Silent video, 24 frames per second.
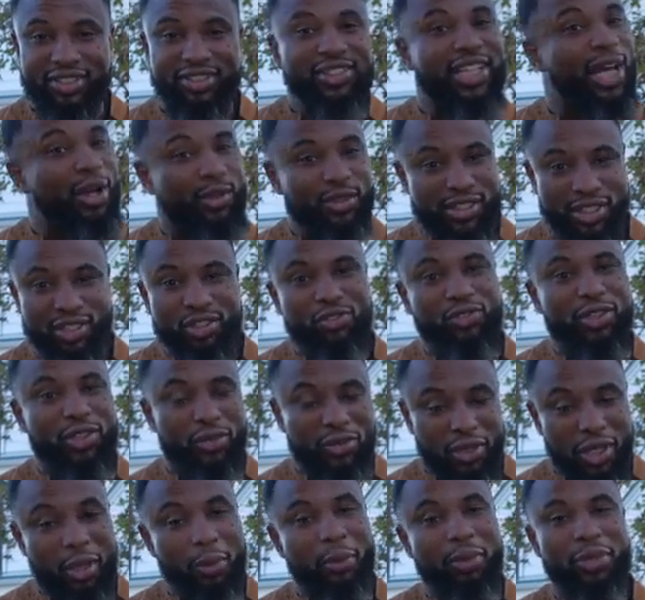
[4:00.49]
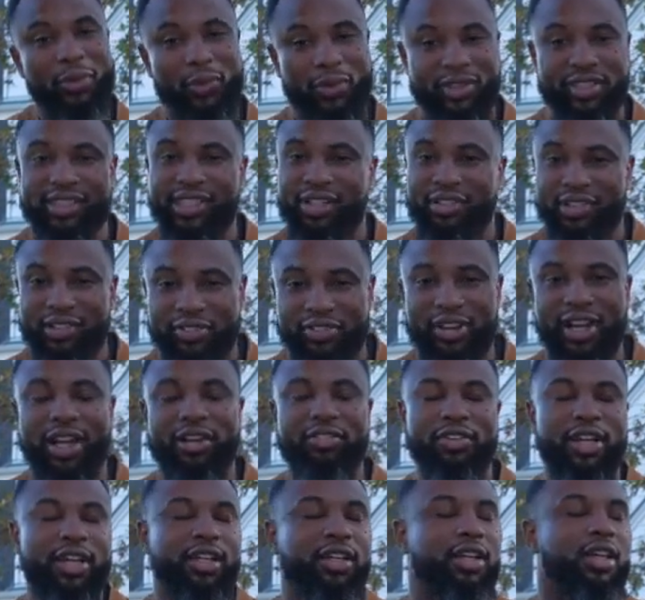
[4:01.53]
That was his real number, was 75,
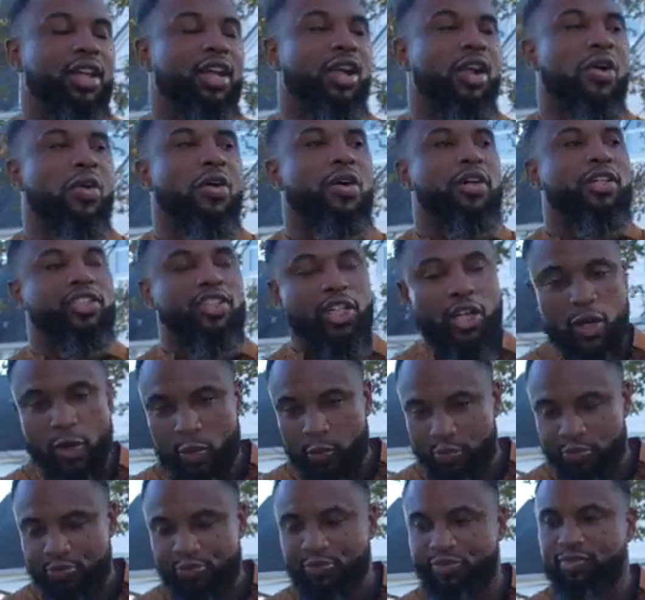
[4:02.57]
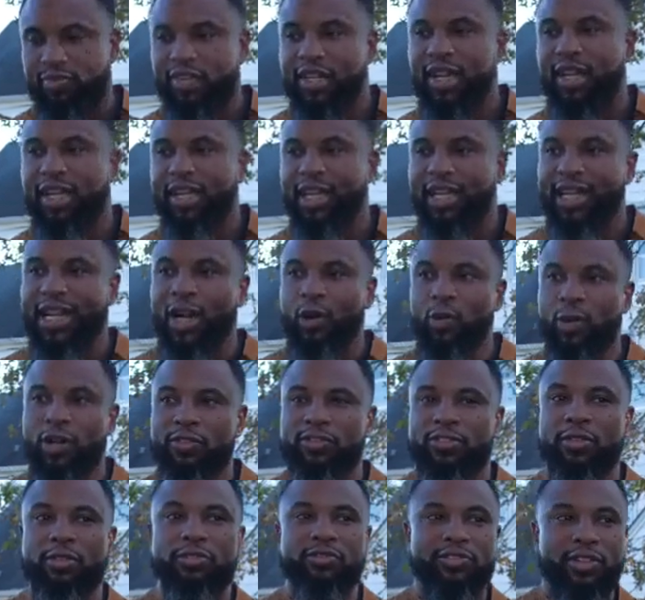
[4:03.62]
right? So again, I went
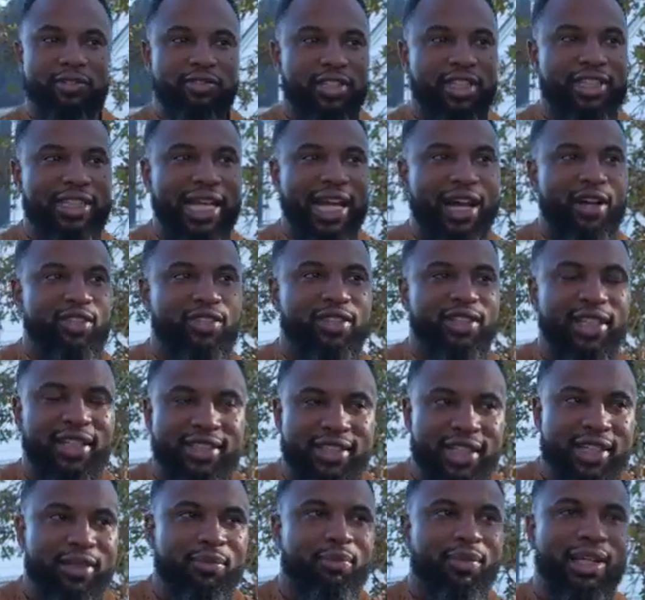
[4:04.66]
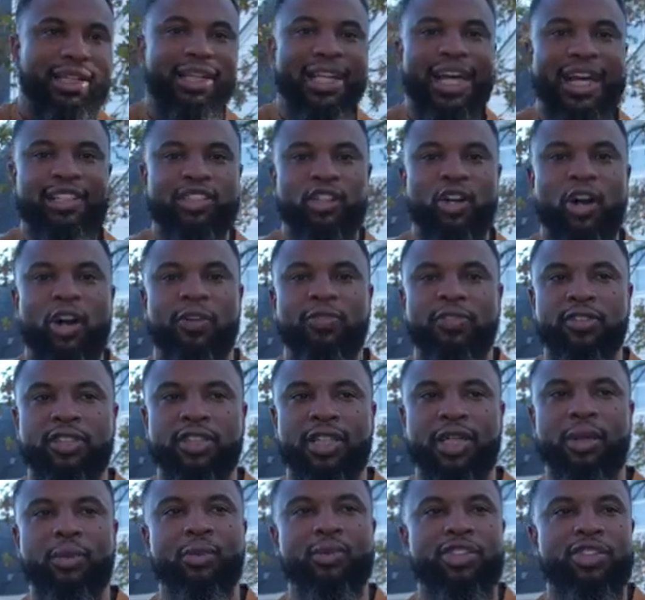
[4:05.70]
from 50,000. I think my last offer to
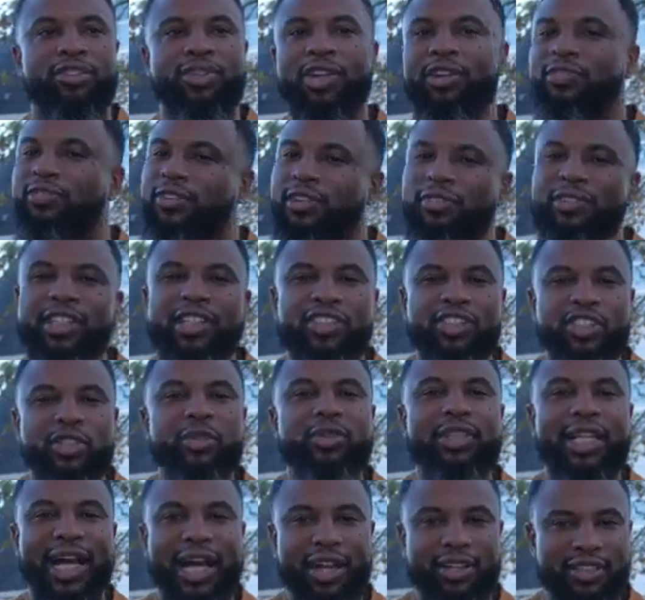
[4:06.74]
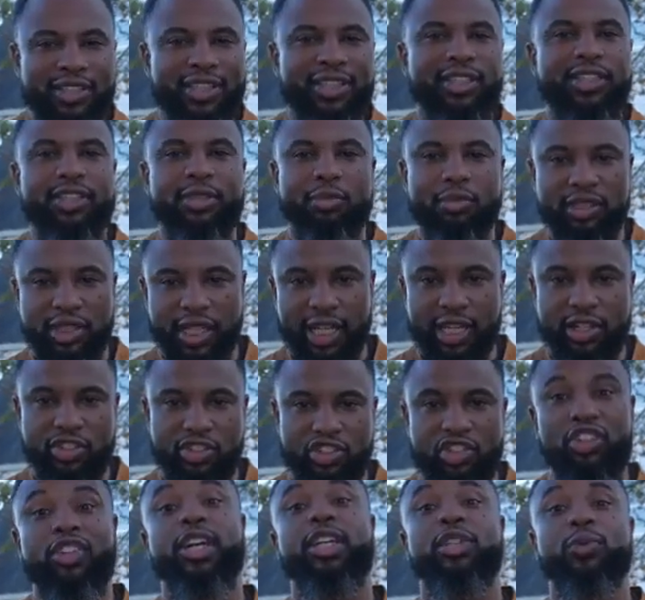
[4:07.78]
him was around 52,000 and some change.
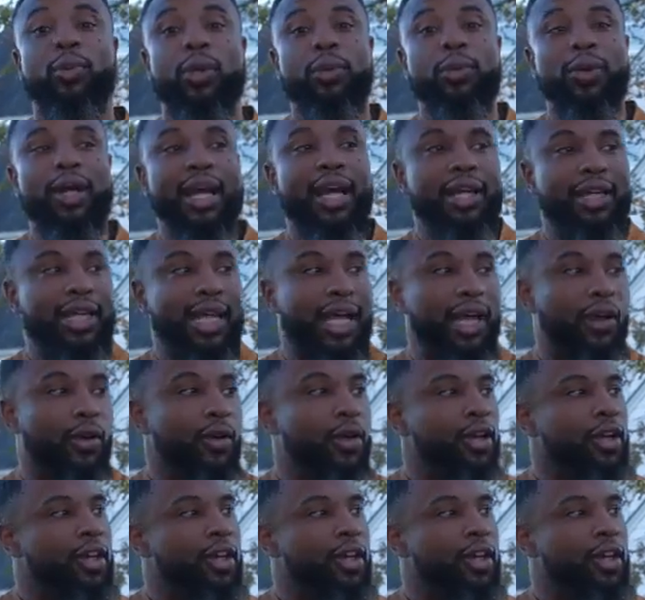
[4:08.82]
So that's where we're at now.